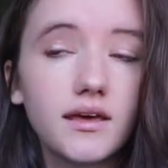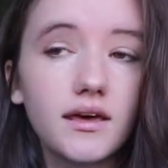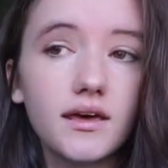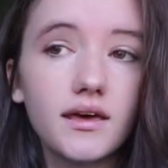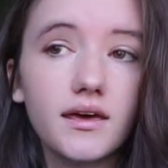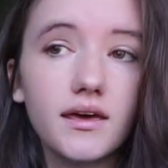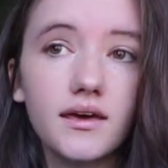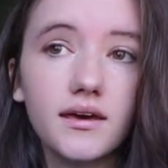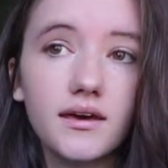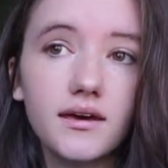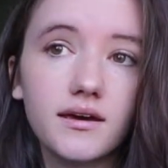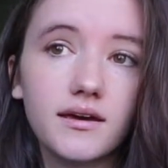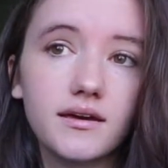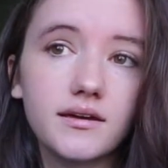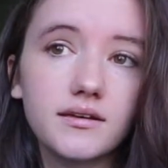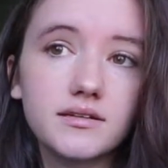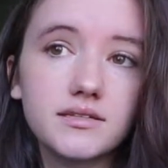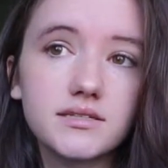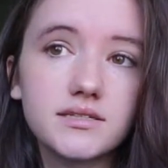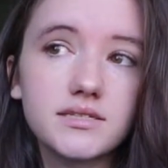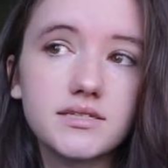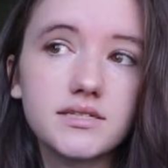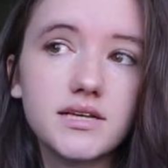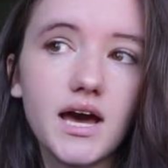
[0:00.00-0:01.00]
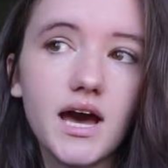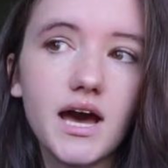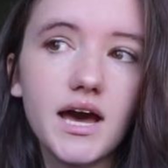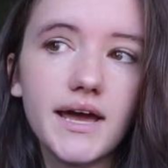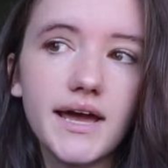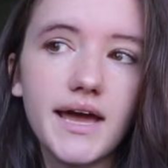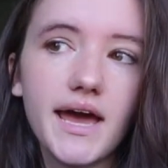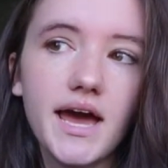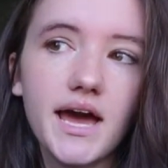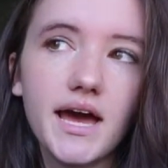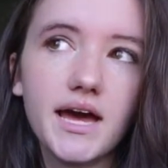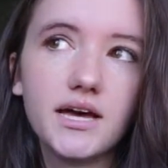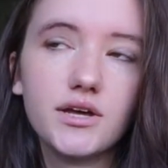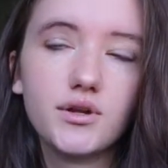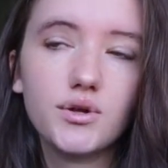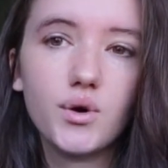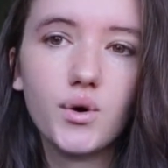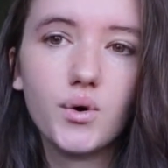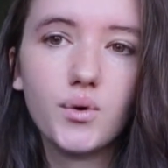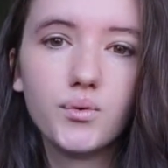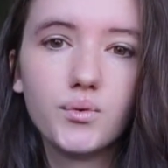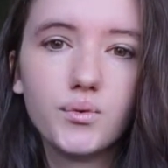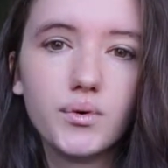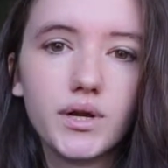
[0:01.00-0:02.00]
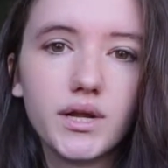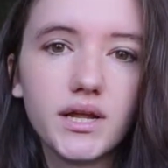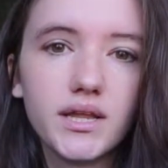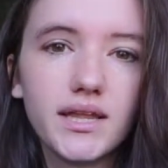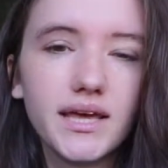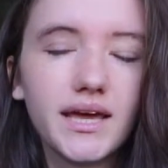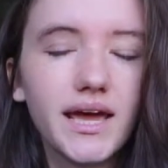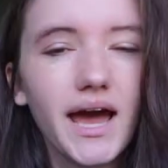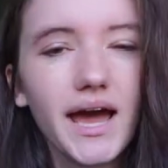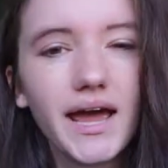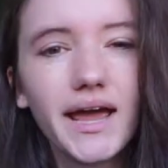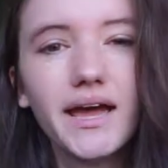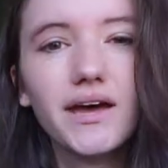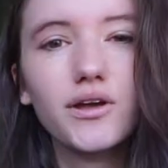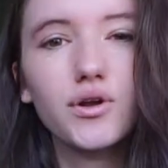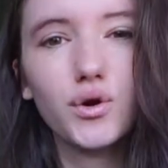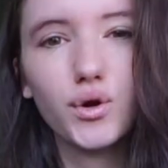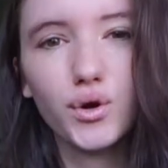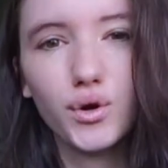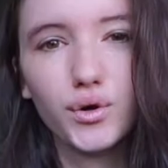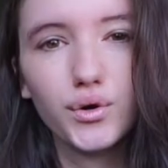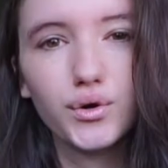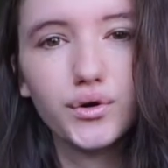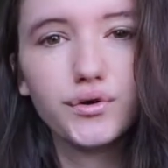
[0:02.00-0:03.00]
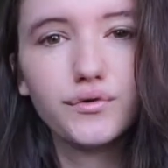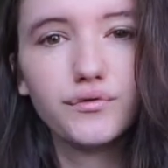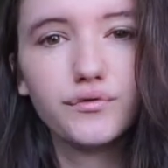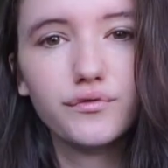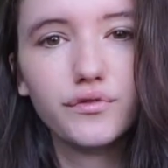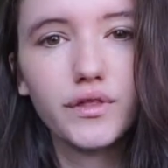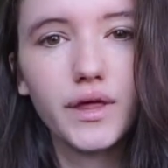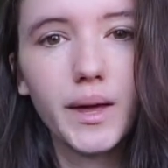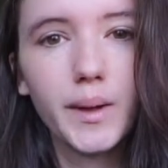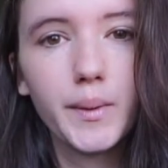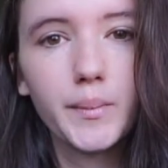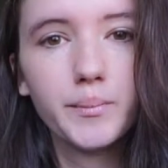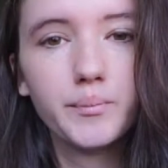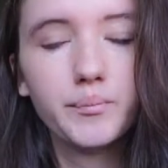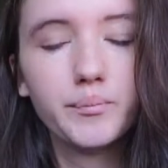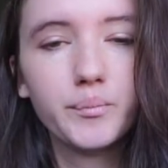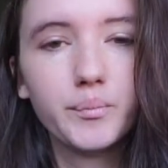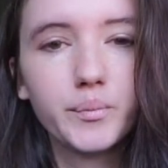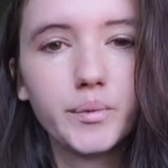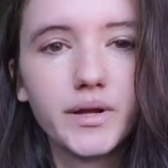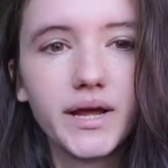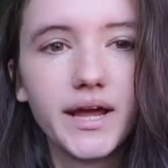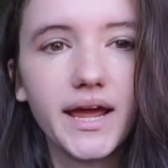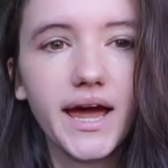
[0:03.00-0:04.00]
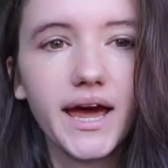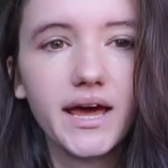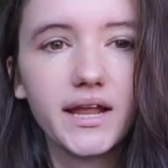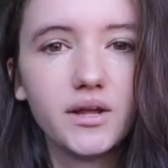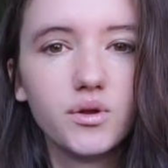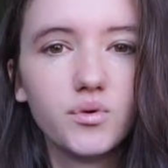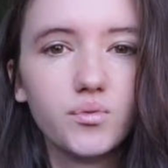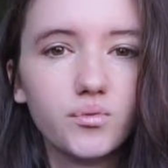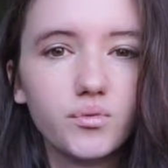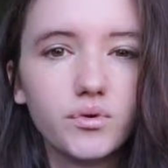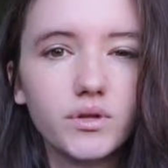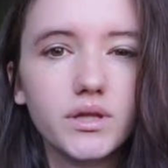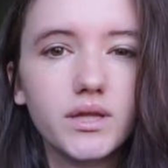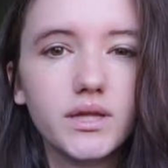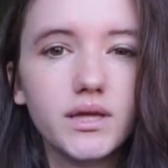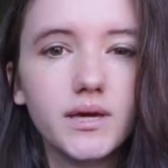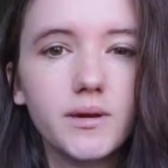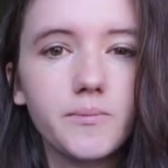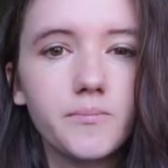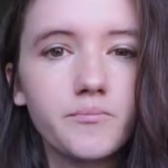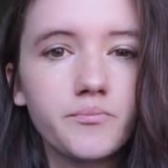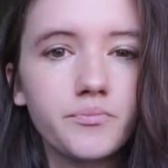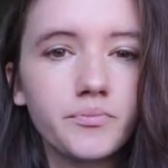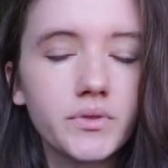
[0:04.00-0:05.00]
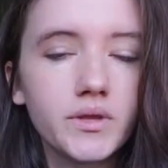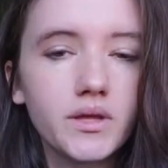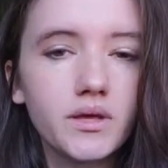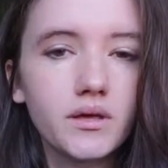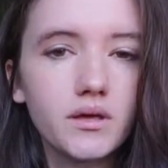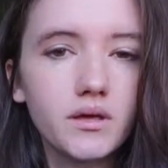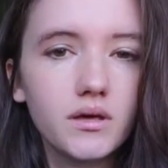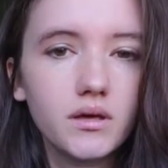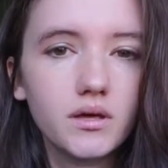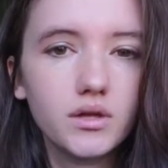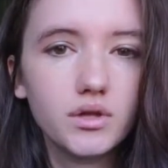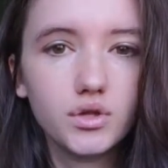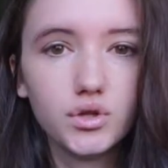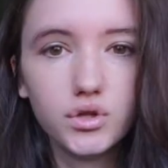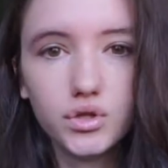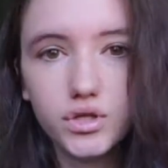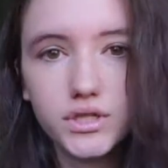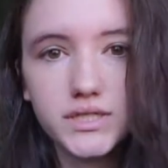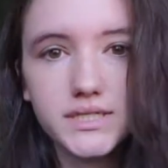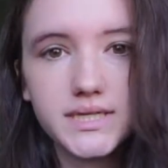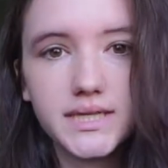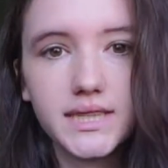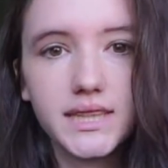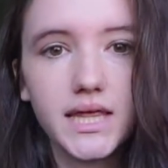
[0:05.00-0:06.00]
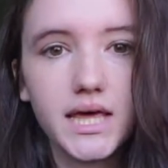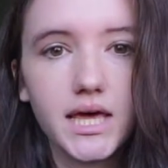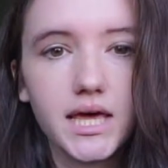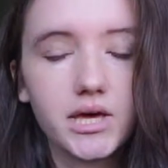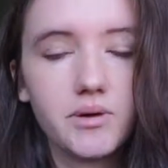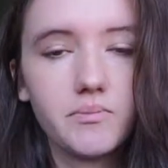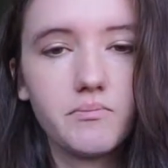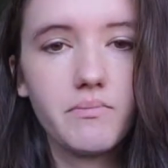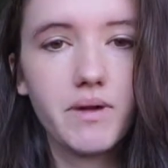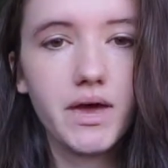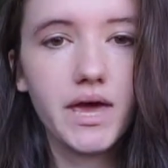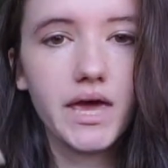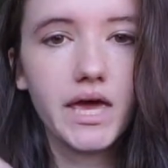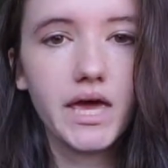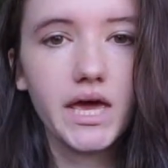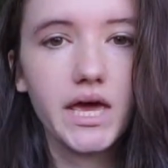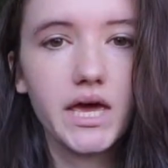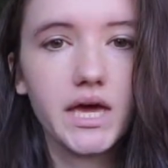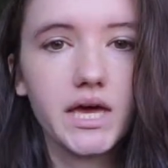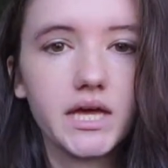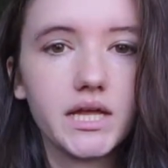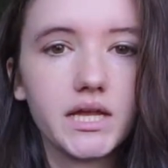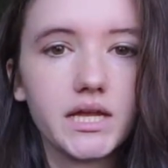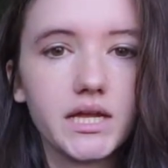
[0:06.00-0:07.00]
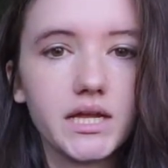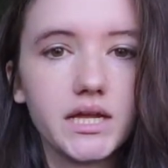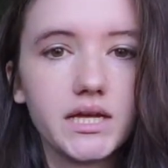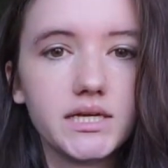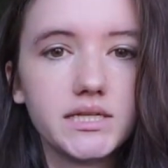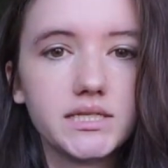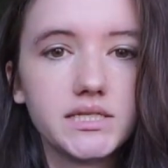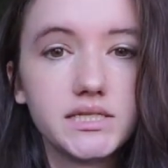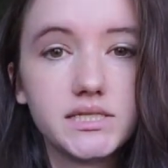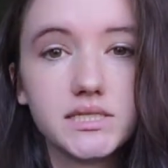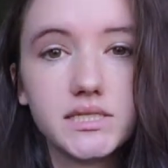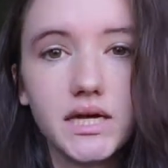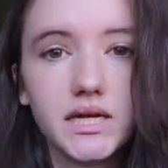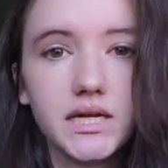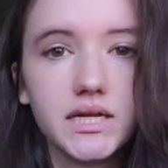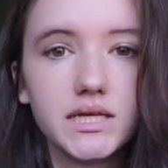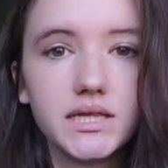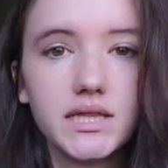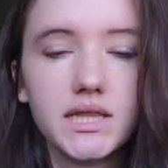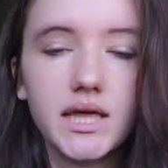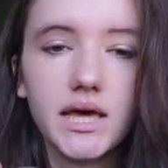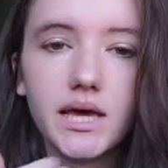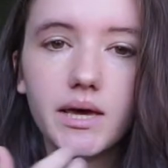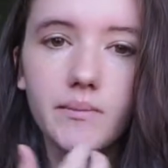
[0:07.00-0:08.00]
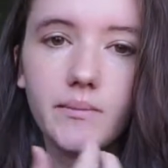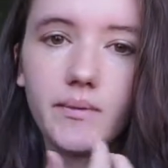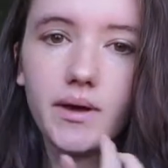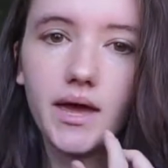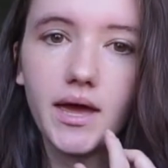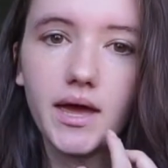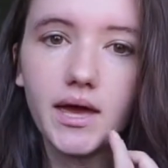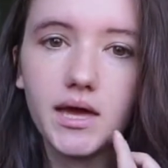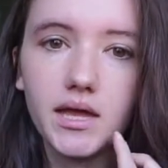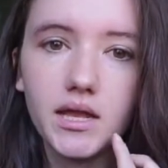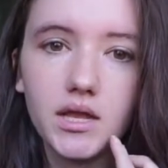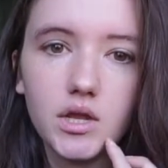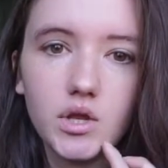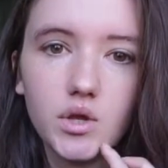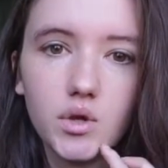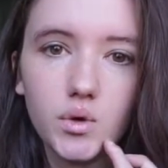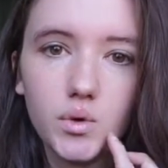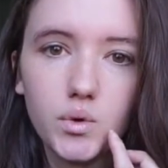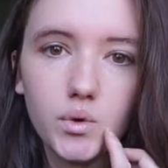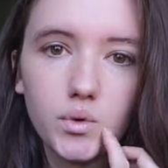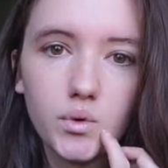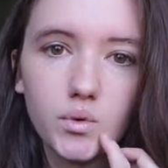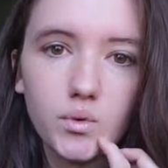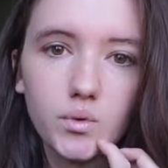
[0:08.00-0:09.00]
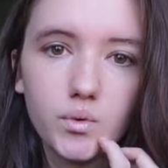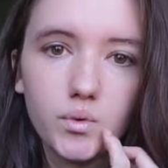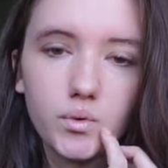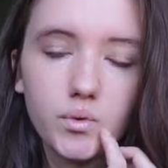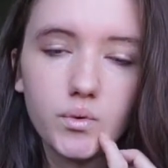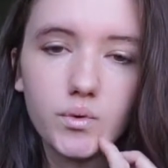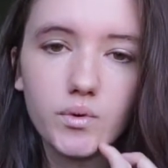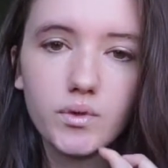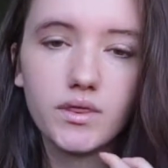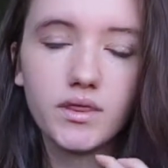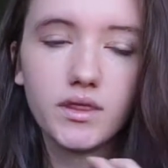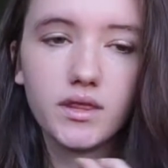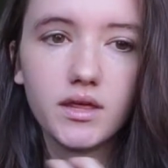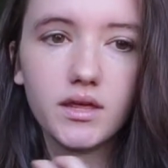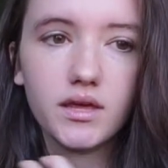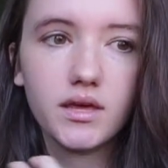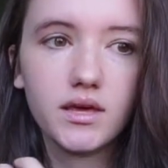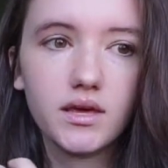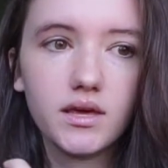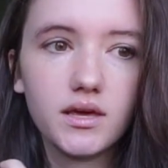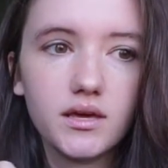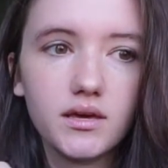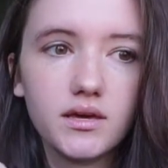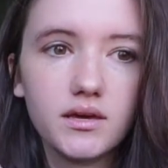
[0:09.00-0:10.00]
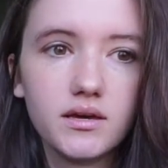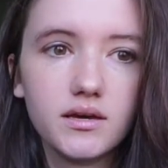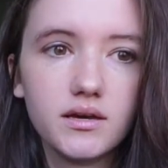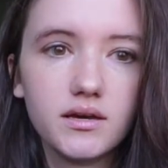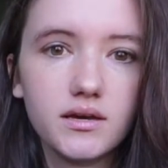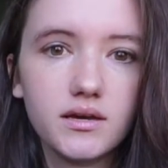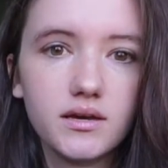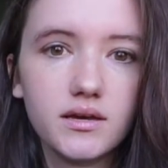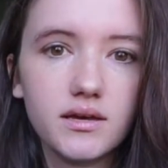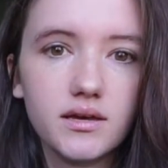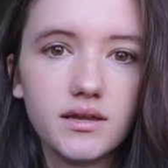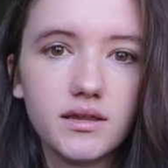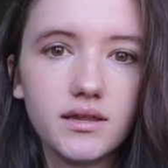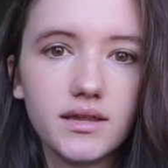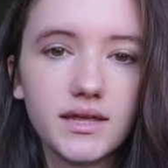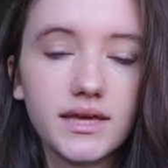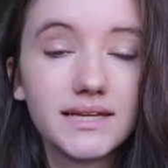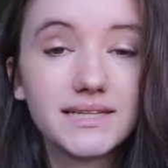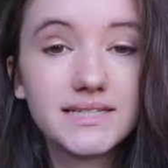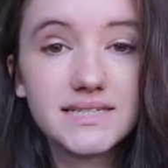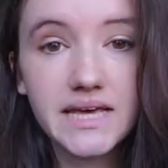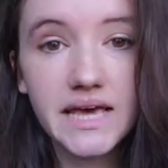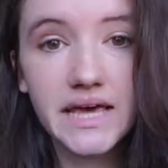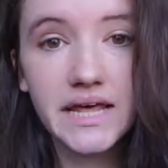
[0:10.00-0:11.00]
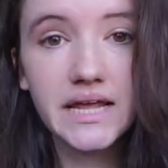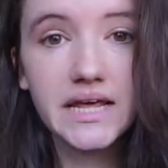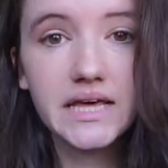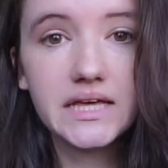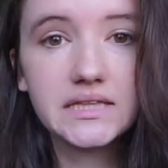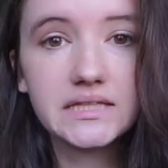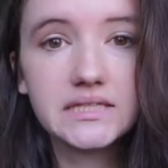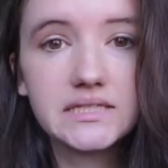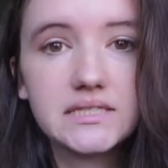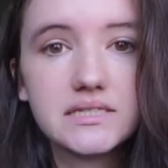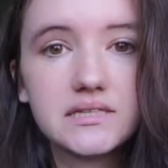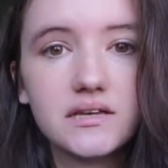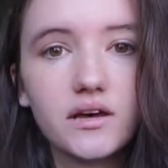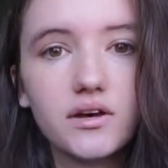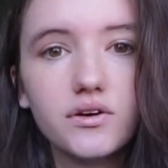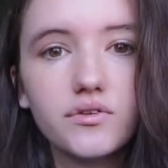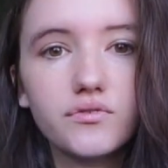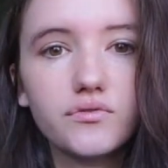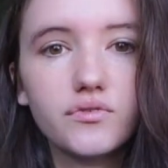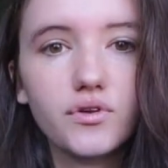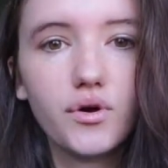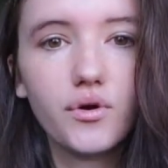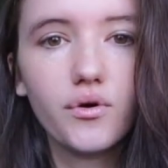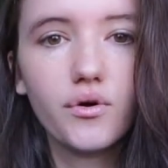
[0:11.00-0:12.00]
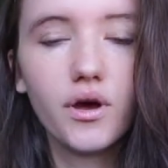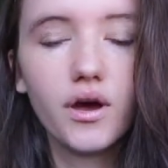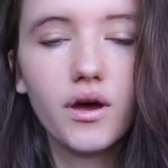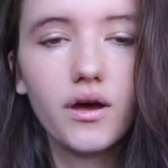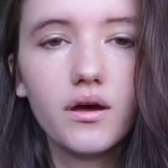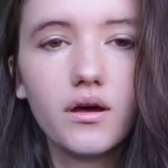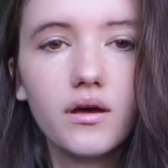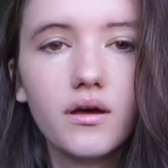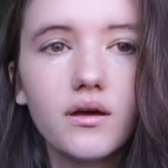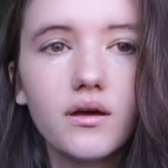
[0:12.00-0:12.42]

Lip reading: And I had heard of them, but I hadn't really looked at them and studied them and knew the like tenets of yoga.